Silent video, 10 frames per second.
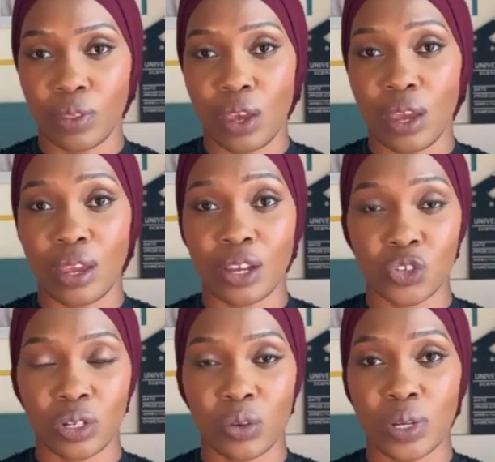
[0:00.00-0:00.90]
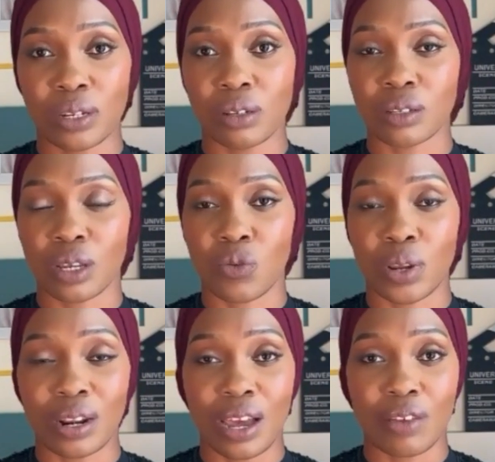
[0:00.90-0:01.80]
They're actually witnessing
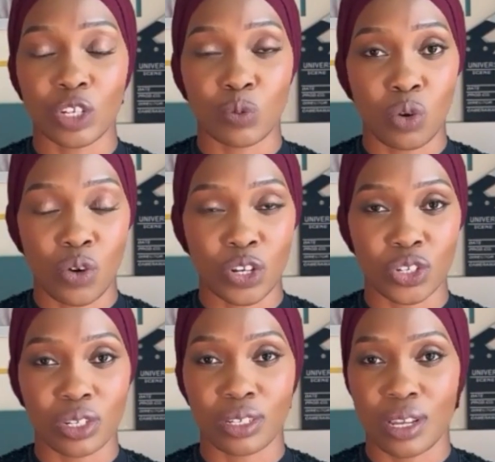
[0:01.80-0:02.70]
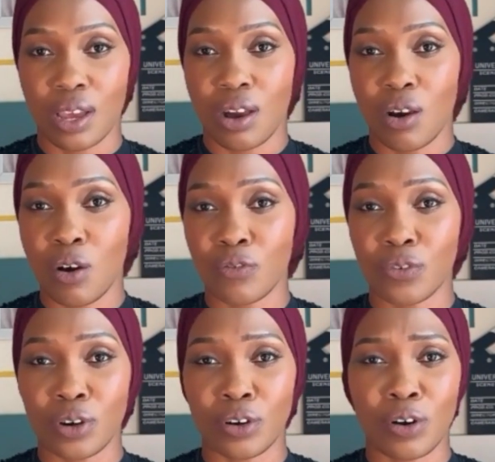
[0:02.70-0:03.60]
real life explorations of
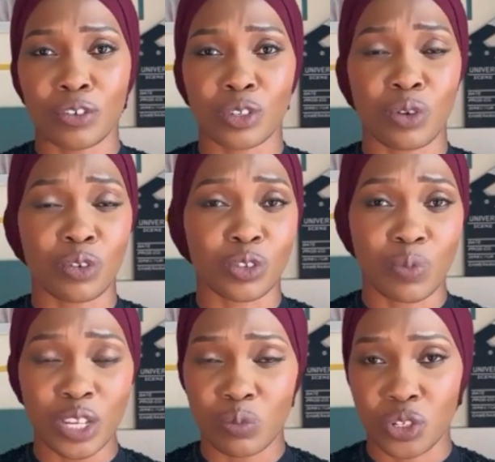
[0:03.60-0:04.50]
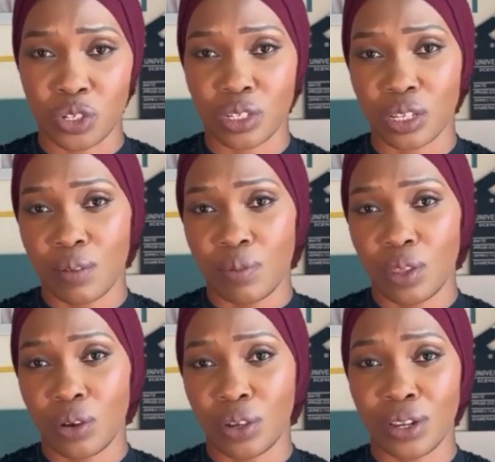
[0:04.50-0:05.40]
space missions
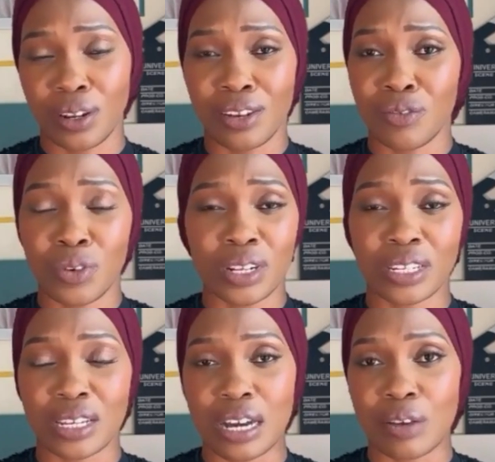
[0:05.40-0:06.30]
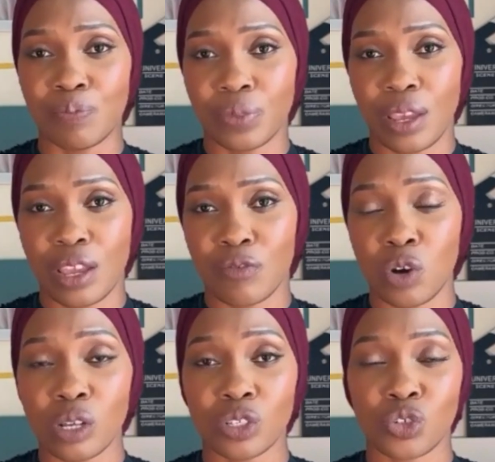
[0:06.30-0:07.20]
in real time. And for us